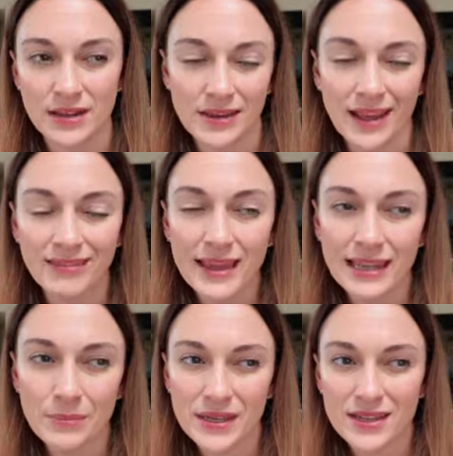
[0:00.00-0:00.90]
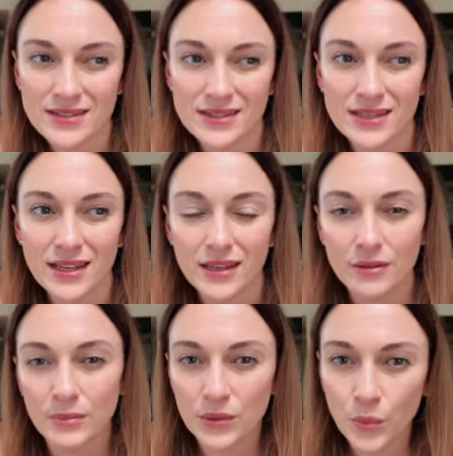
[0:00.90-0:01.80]
and I like it because it's
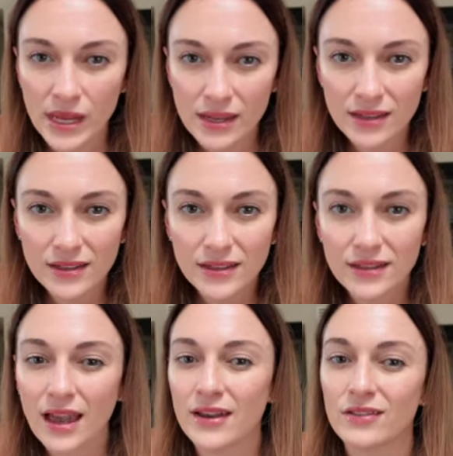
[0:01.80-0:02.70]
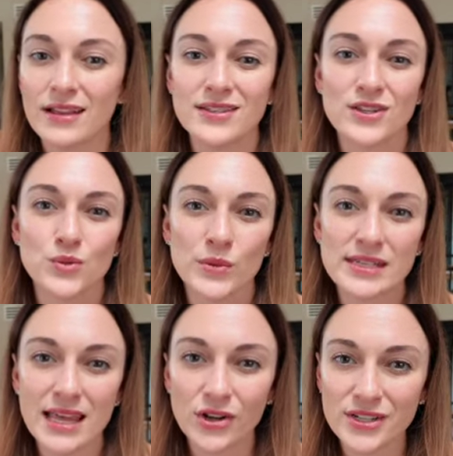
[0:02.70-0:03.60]
midweek, kind of lets us
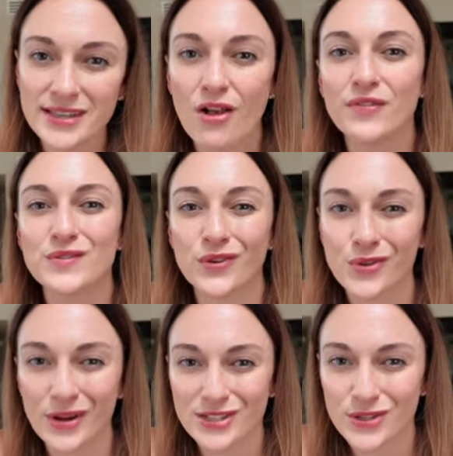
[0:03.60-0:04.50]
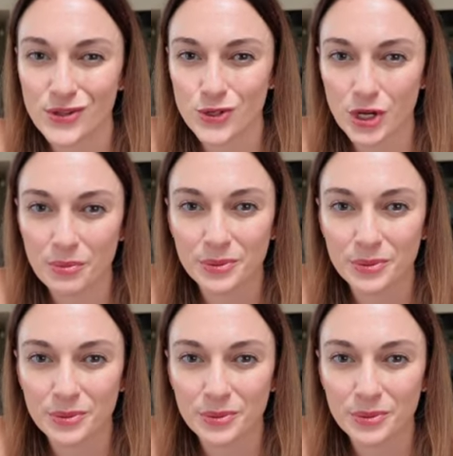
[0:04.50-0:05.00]
reset ourselves for the rest of the trip.